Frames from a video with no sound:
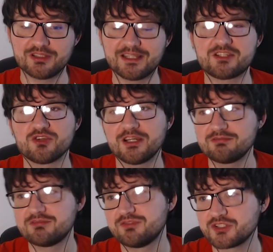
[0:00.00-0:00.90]
Like, so I
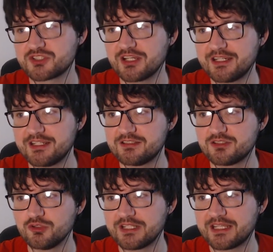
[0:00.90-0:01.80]
first started
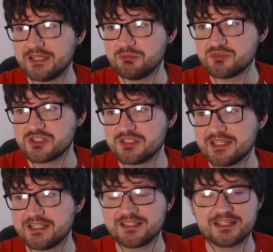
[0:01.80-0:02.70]
going to games in
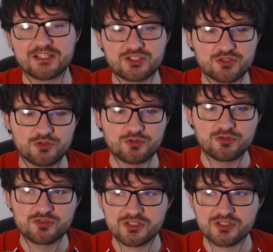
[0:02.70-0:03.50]
1992.